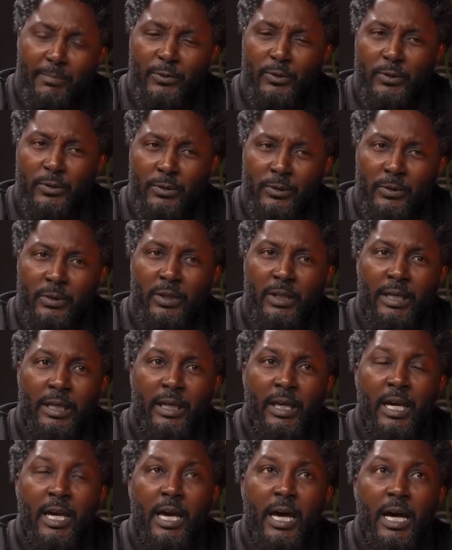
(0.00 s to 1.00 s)

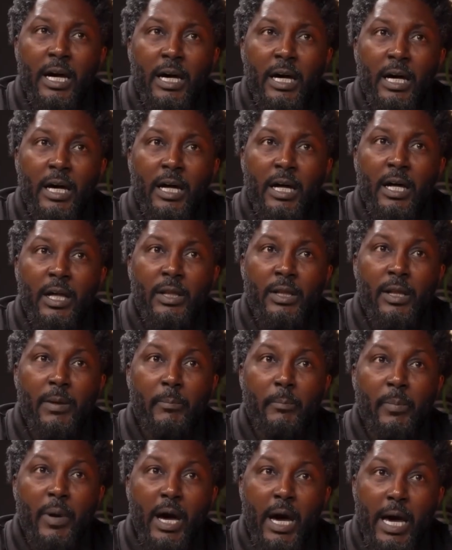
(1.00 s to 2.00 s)
Absolutely.
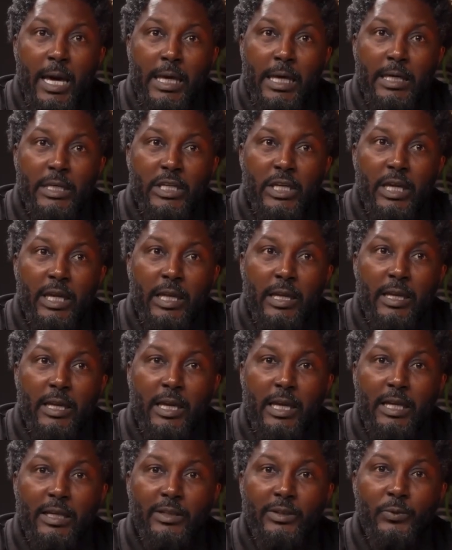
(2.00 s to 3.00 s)
The
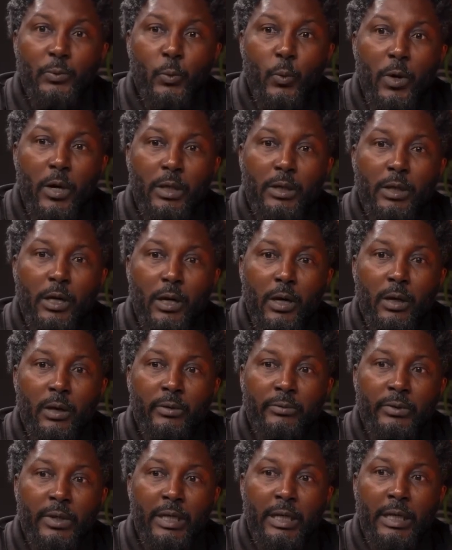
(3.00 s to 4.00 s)
packaging is one
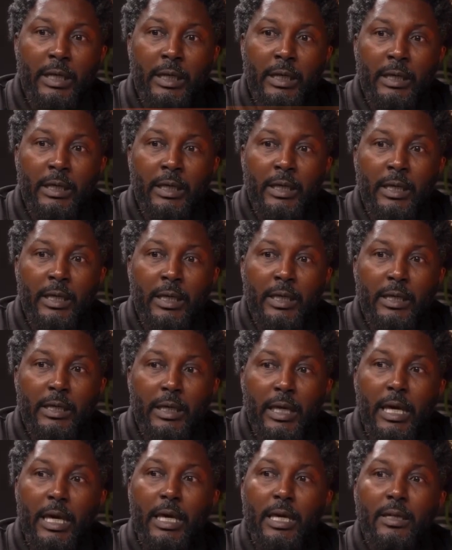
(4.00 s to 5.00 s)
of the
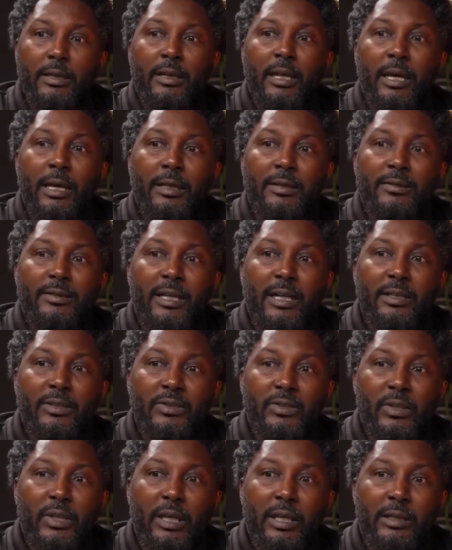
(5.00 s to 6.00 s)
key things I
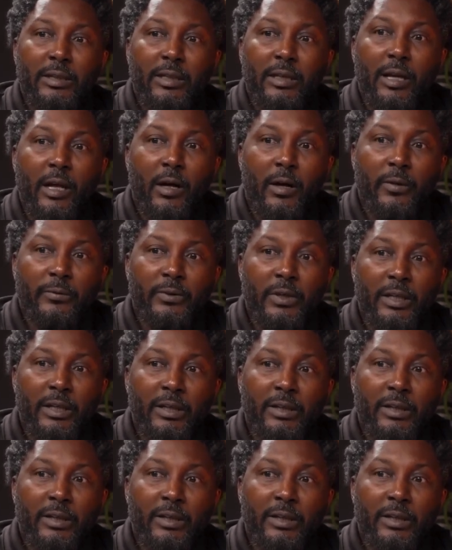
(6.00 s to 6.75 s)
see in a lot